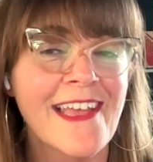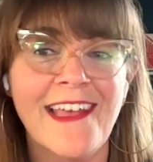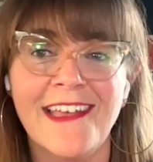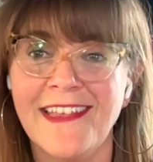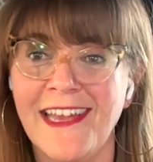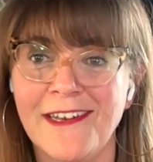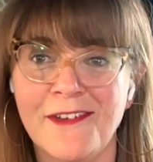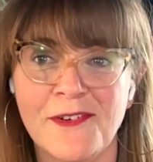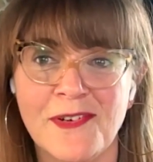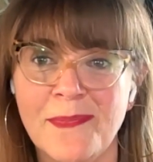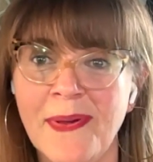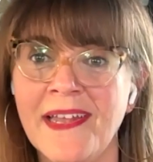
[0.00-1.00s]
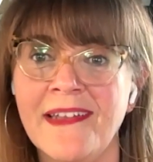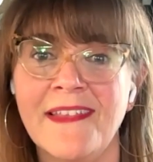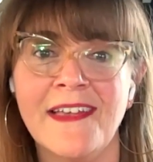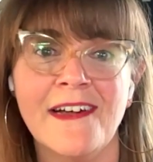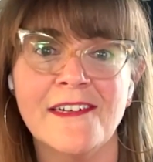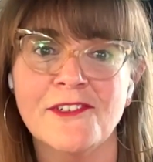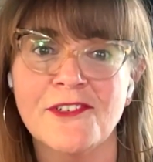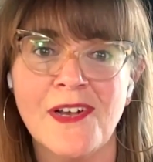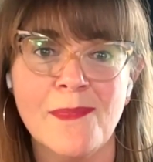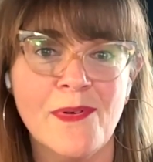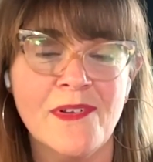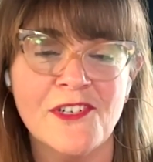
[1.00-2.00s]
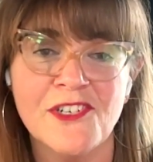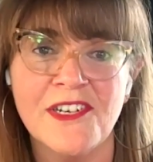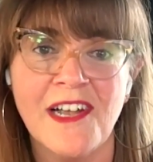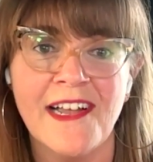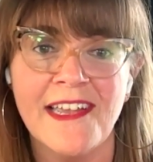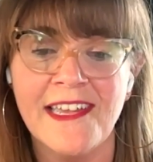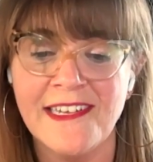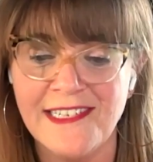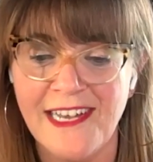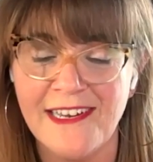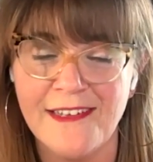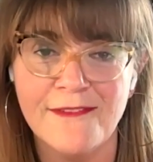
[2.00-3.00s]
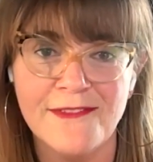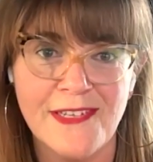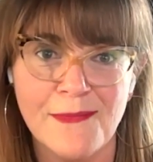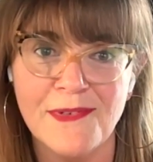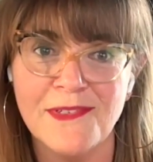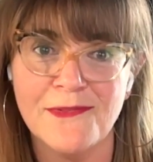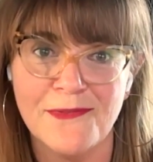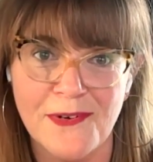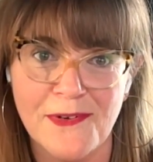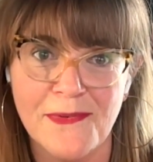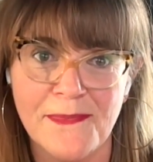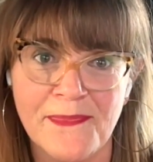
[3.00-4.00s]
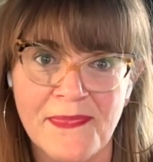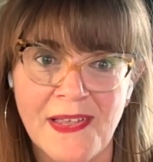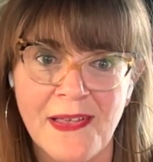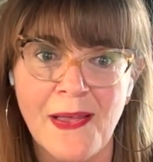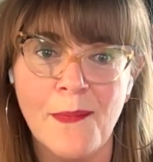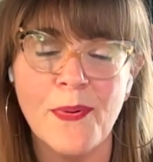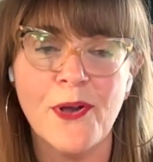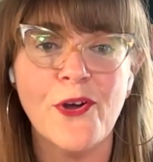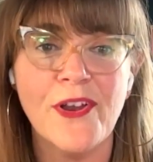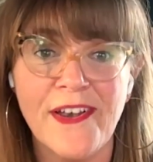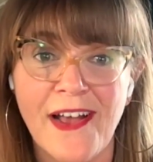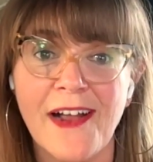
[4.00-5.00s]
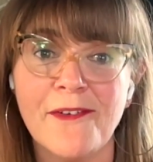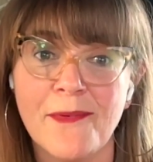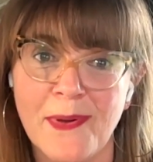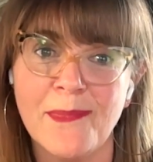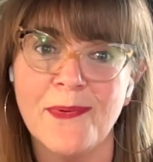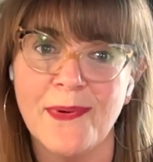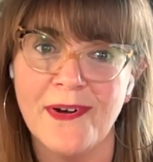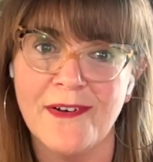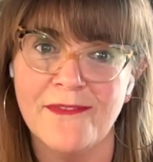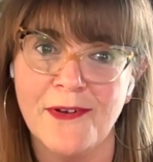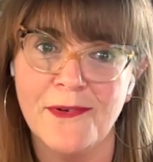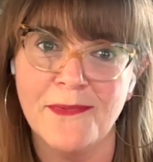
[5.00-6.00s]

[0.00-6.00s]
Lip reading: and they had to go to bed, and they got in trouble, and she got kicked out of someone's room but could not remember where her phone